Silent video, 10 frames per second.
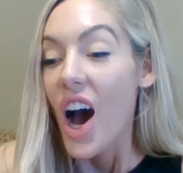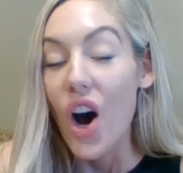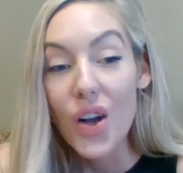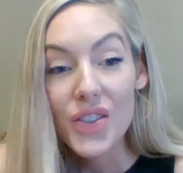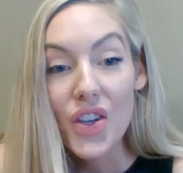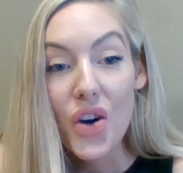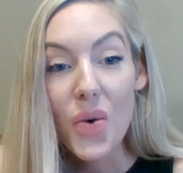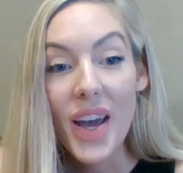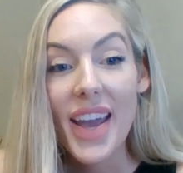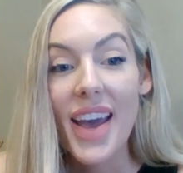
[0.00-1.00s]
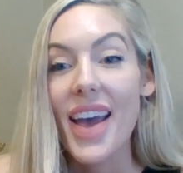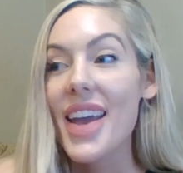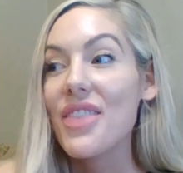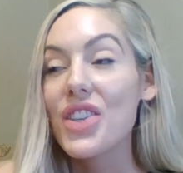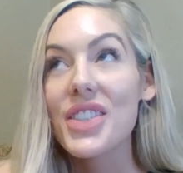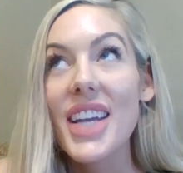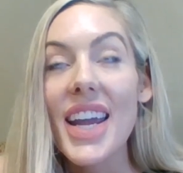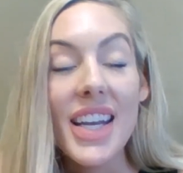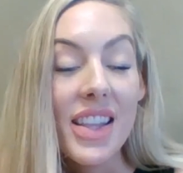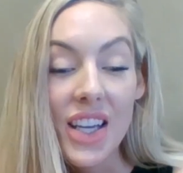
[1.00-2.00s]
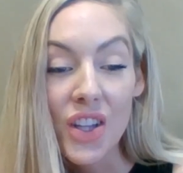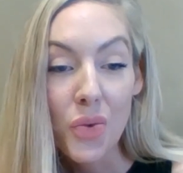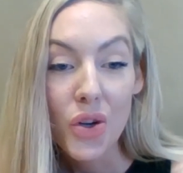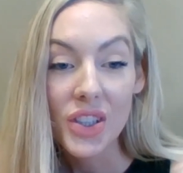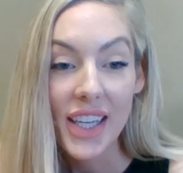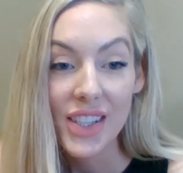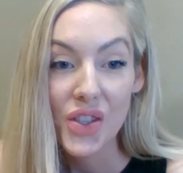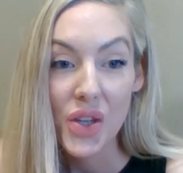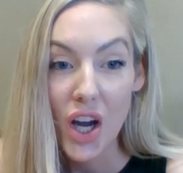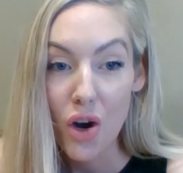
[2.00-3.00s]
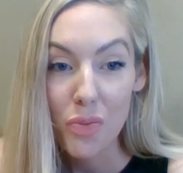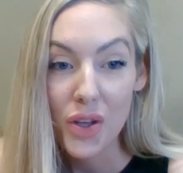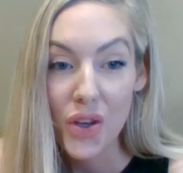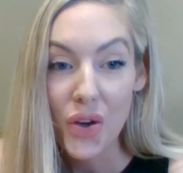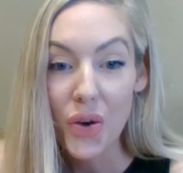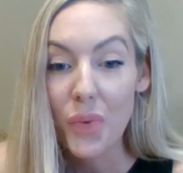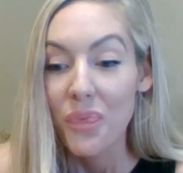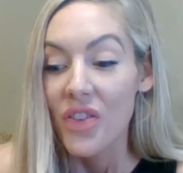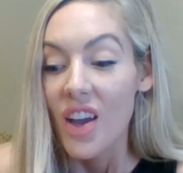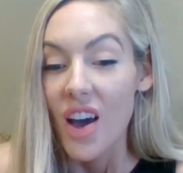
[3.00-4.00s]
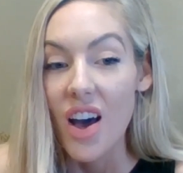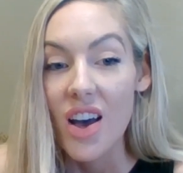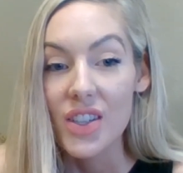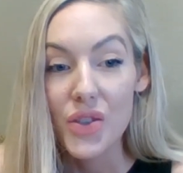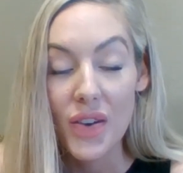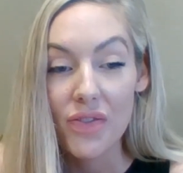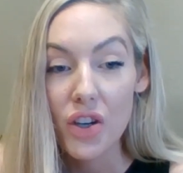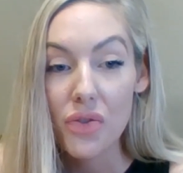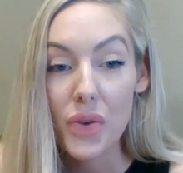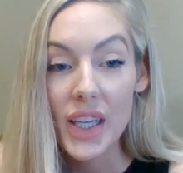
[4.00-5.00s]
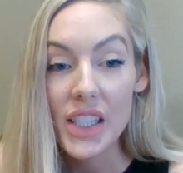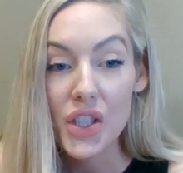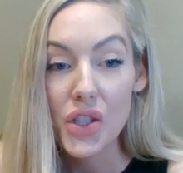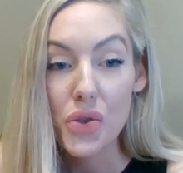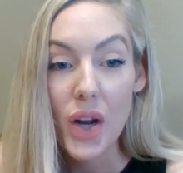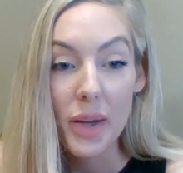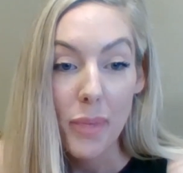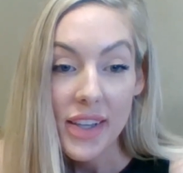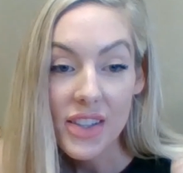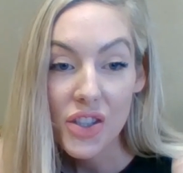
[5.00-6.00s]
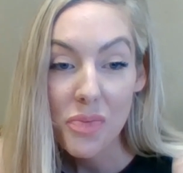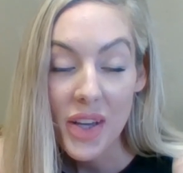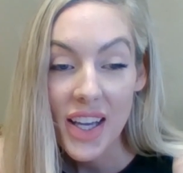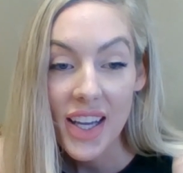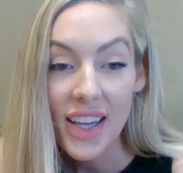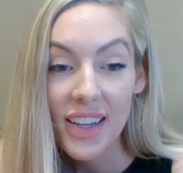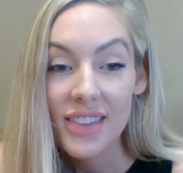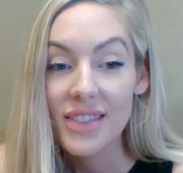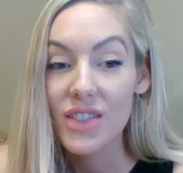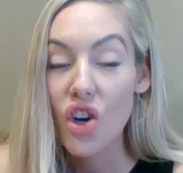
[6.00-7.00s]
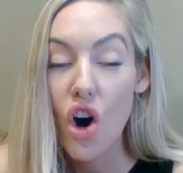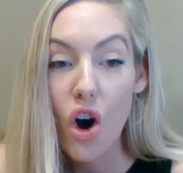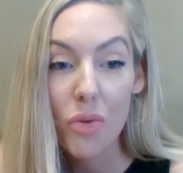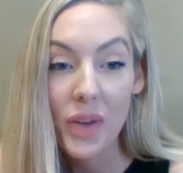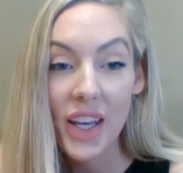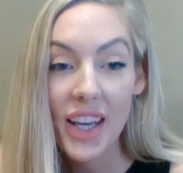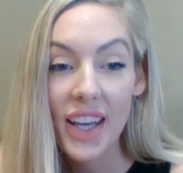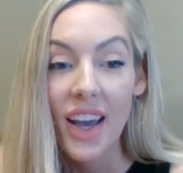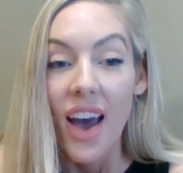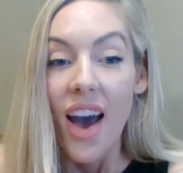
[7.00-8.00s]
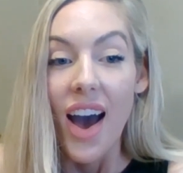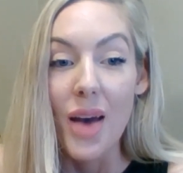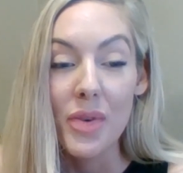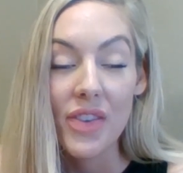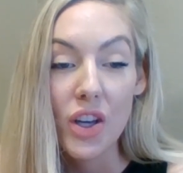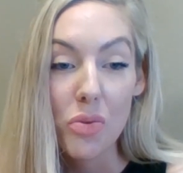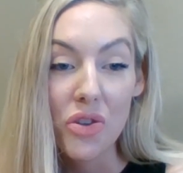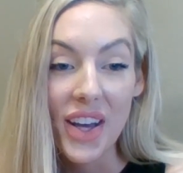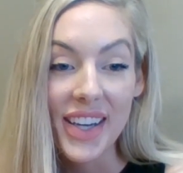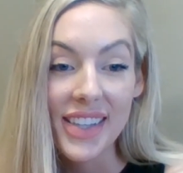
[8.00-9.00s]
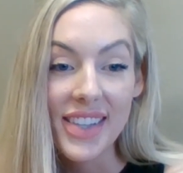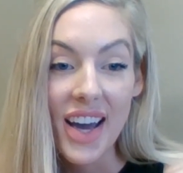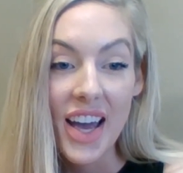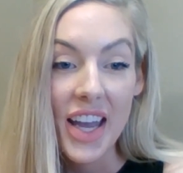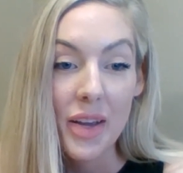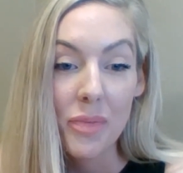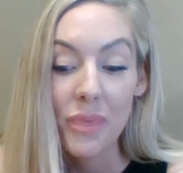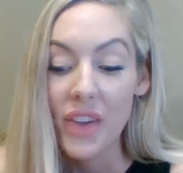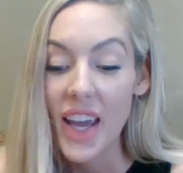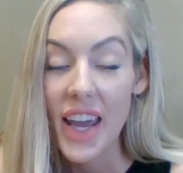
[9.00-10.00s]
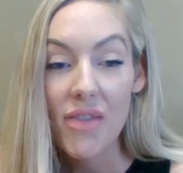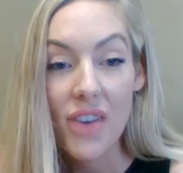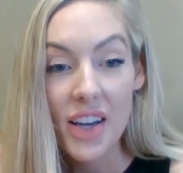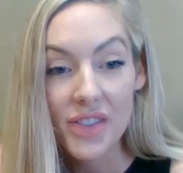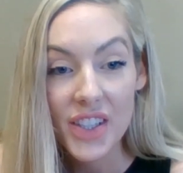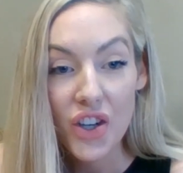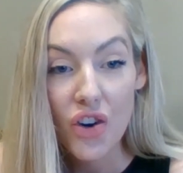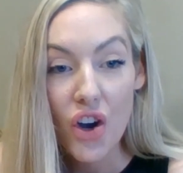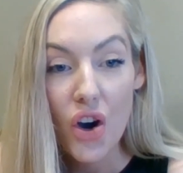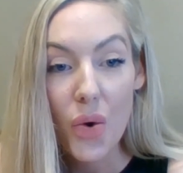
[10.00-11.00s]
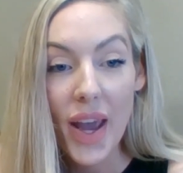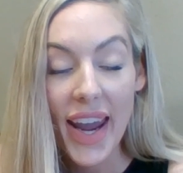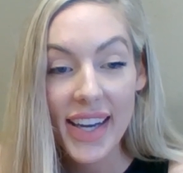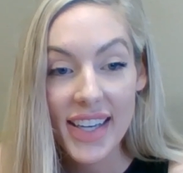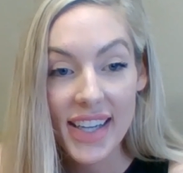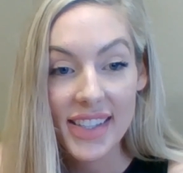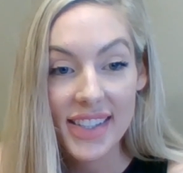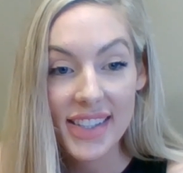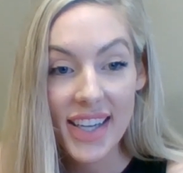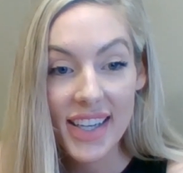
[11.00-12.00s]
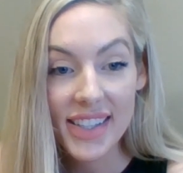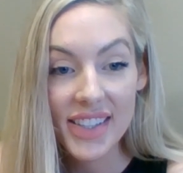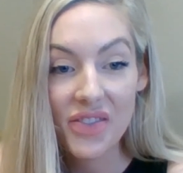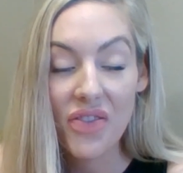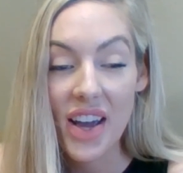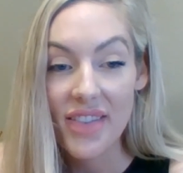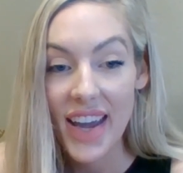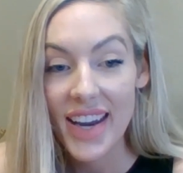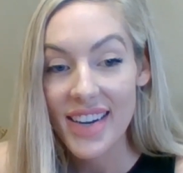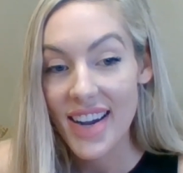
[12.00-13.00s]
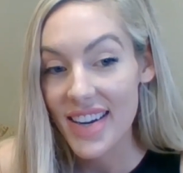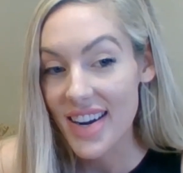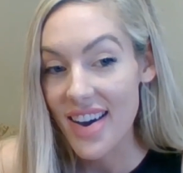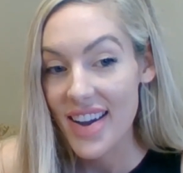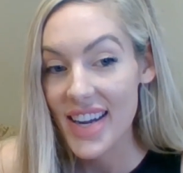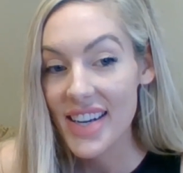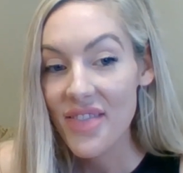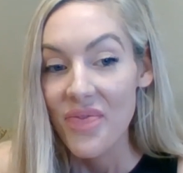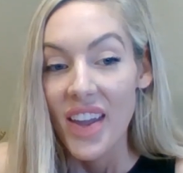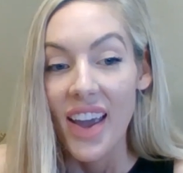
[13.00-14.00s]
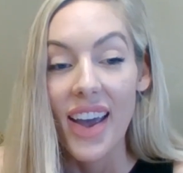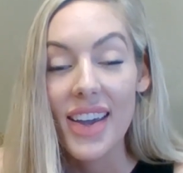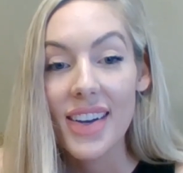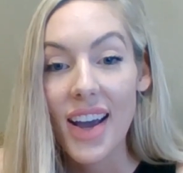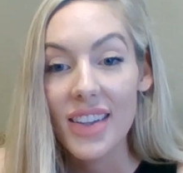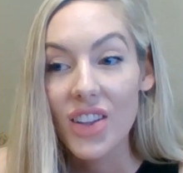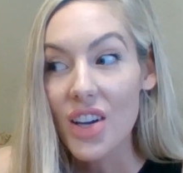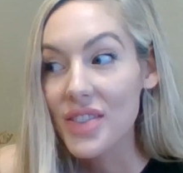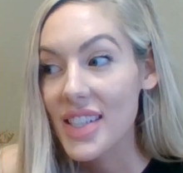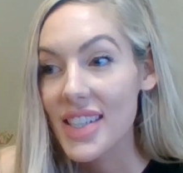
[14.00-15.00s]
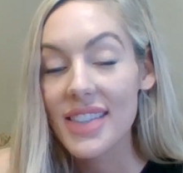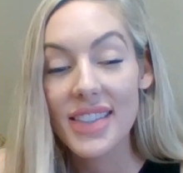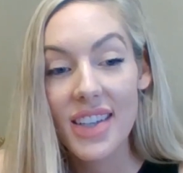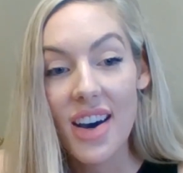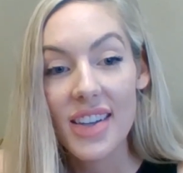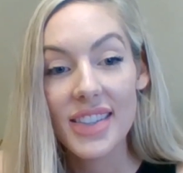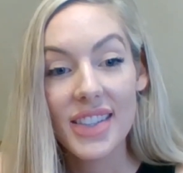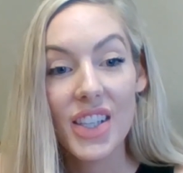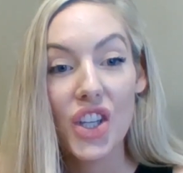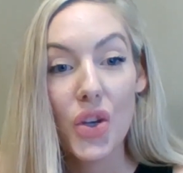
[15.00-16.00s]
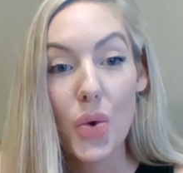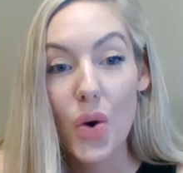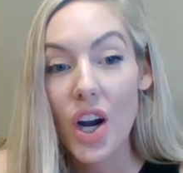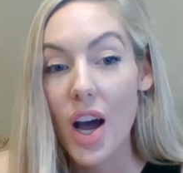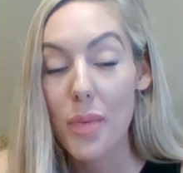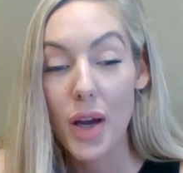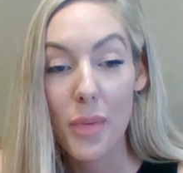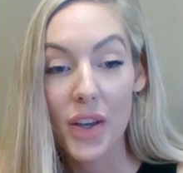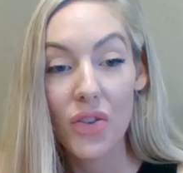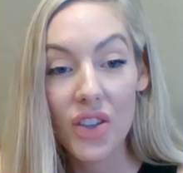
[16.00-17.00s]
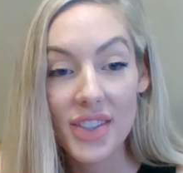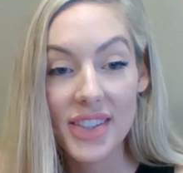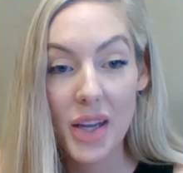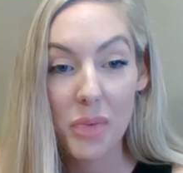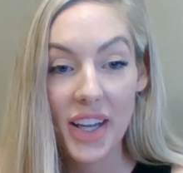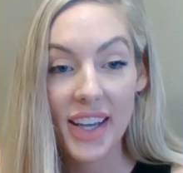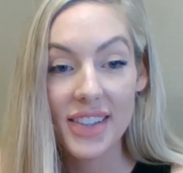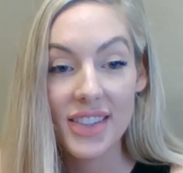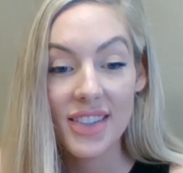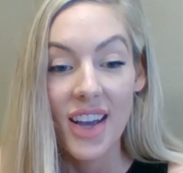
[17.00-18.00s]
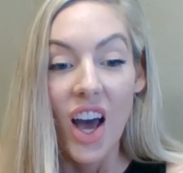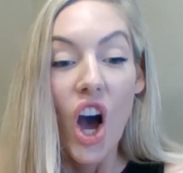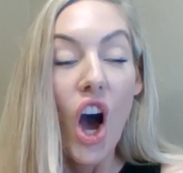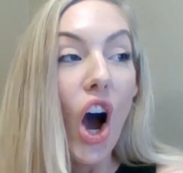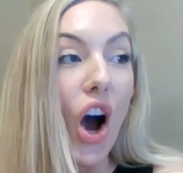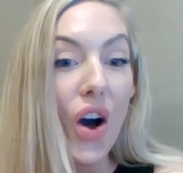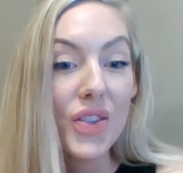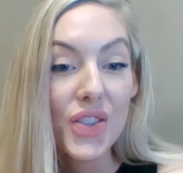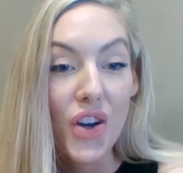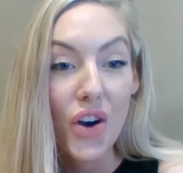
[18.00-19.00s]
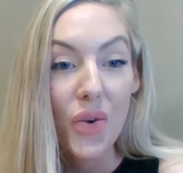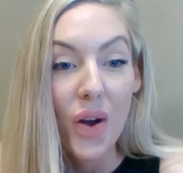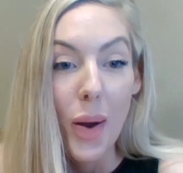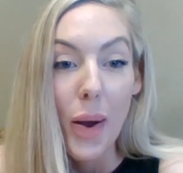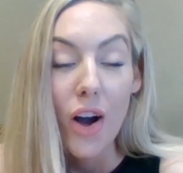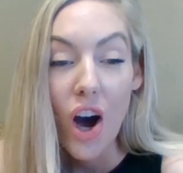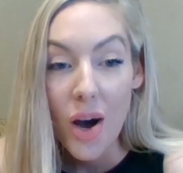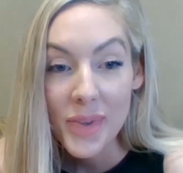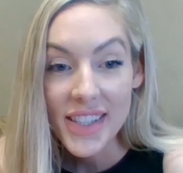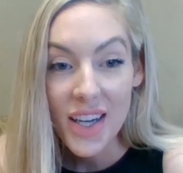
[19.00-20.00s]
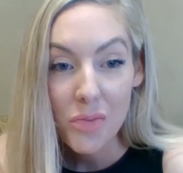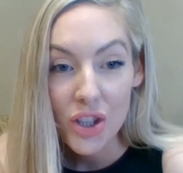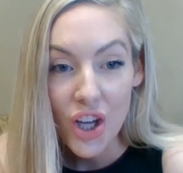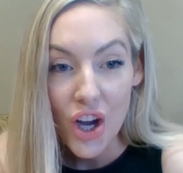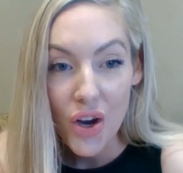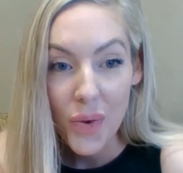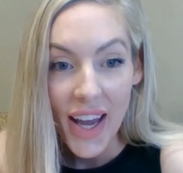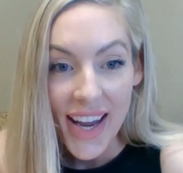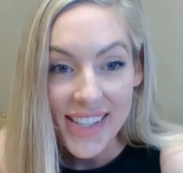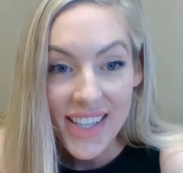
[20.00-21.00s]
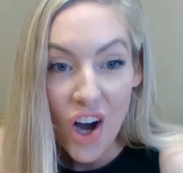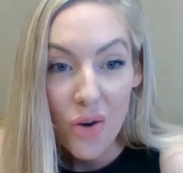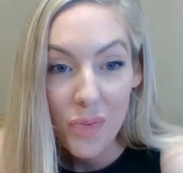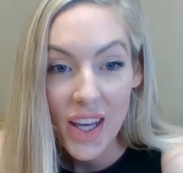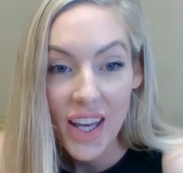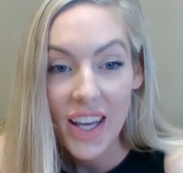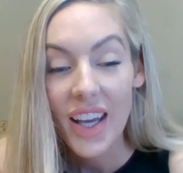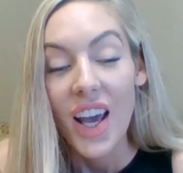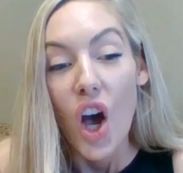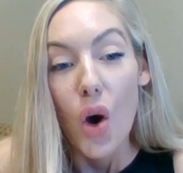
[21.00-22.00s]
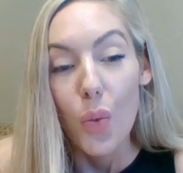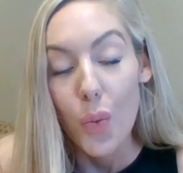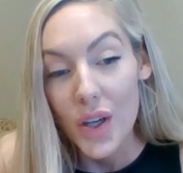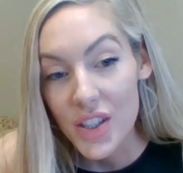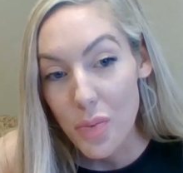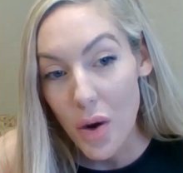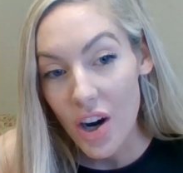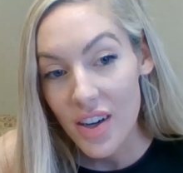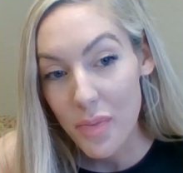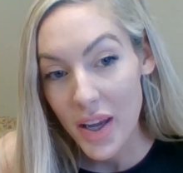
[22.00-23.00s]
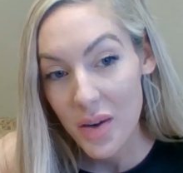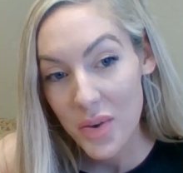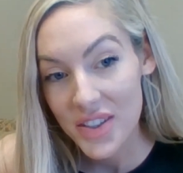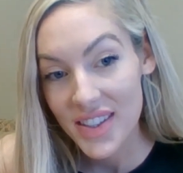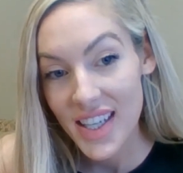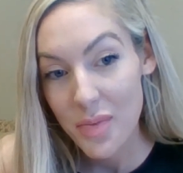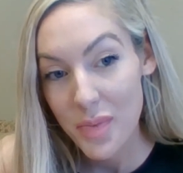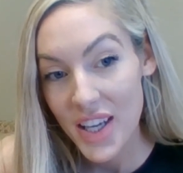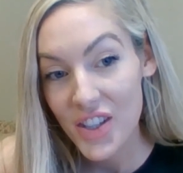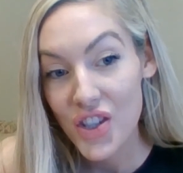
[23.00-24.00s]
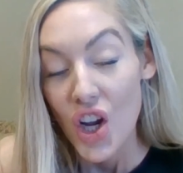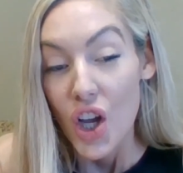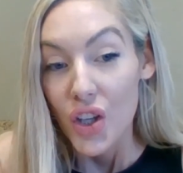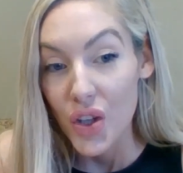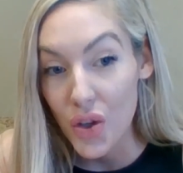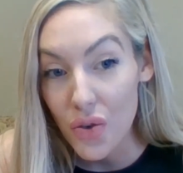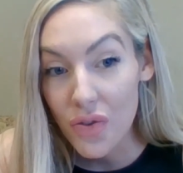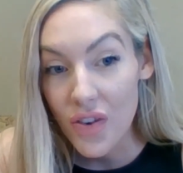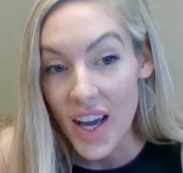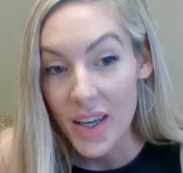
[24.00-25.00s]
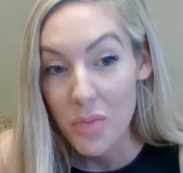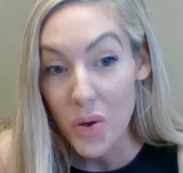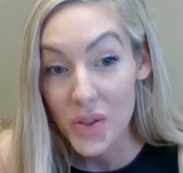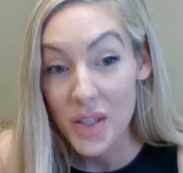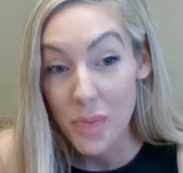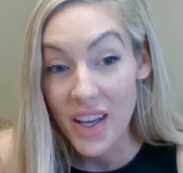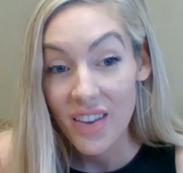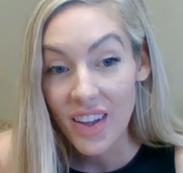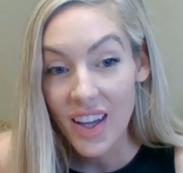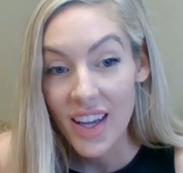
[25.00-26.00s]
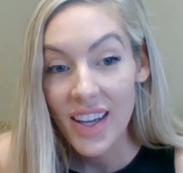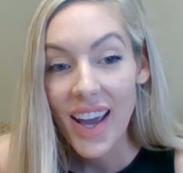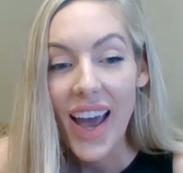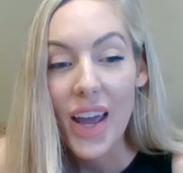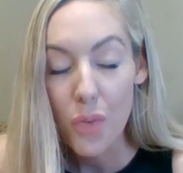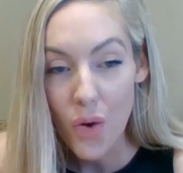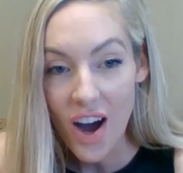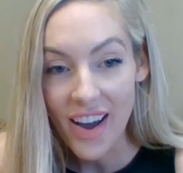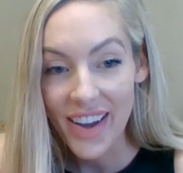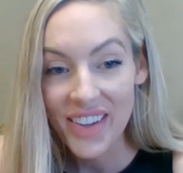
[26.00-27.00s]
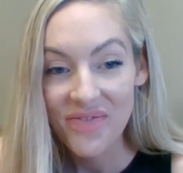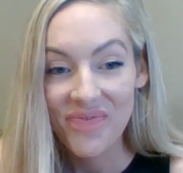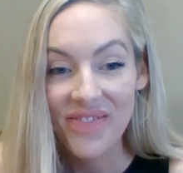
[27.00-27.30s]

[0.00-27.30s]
Also, if there's anything in the world I can do to help you, feel free to direct message me, call me. I'm available anytime, 850-896-5899. And I love to discuss your upcoming real estate plans. Also, comment down below and tell me which part of Panama City Beach you find most appealing and why.